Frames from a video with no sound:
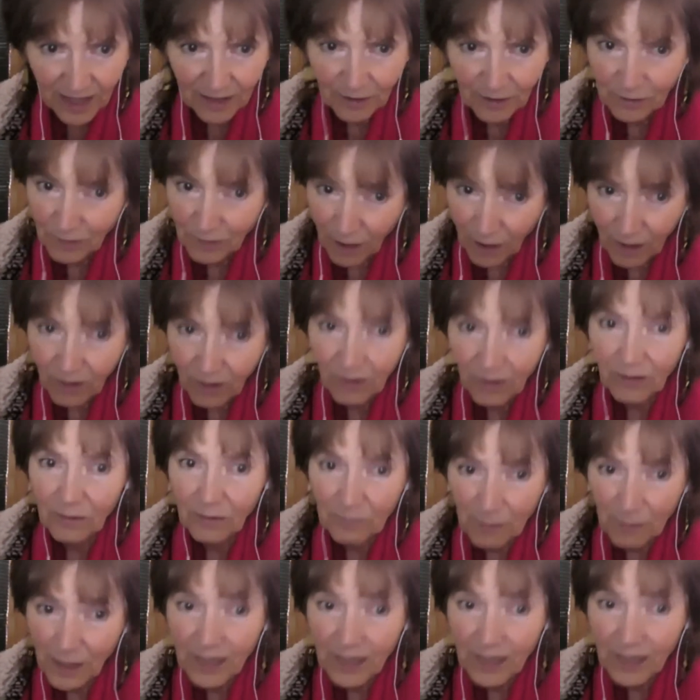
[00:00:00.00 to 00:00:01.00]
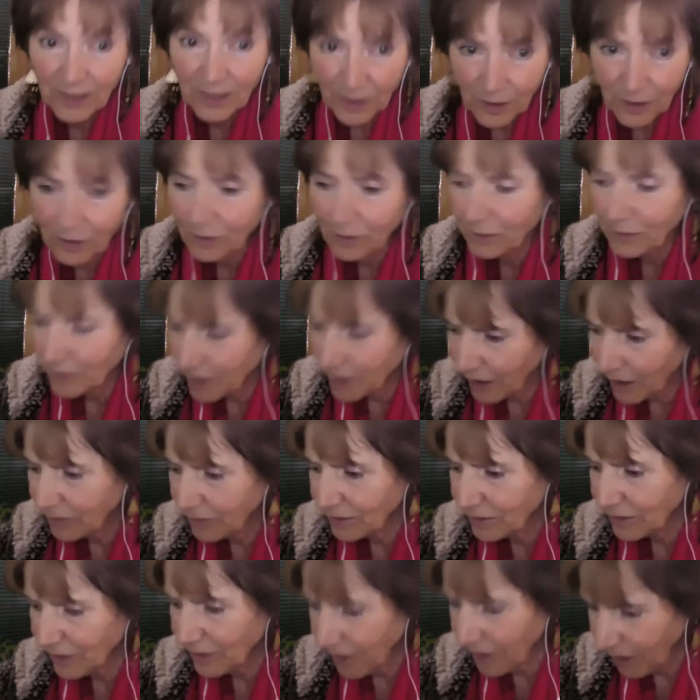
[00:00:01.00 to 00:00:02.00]
you know, but you
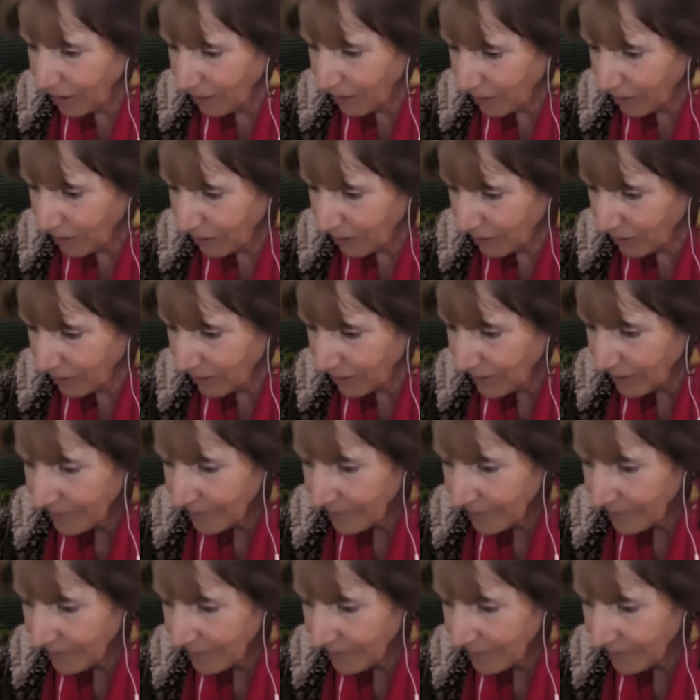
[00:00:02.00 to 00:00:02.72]
don't know.